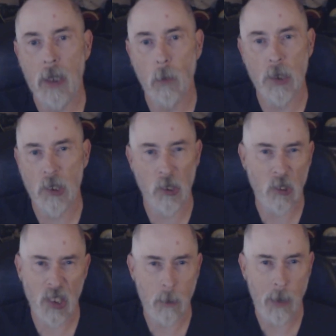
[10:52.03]
which is your
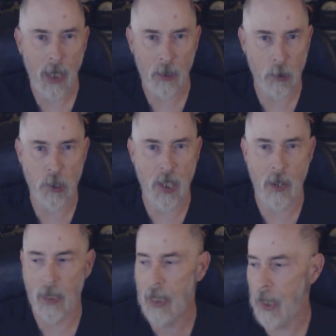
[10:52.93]
sleep aid or
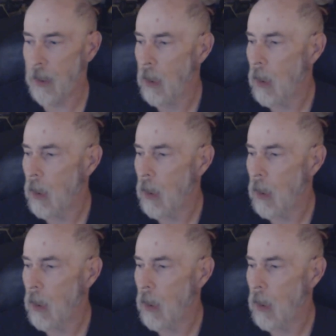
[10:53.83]
generic at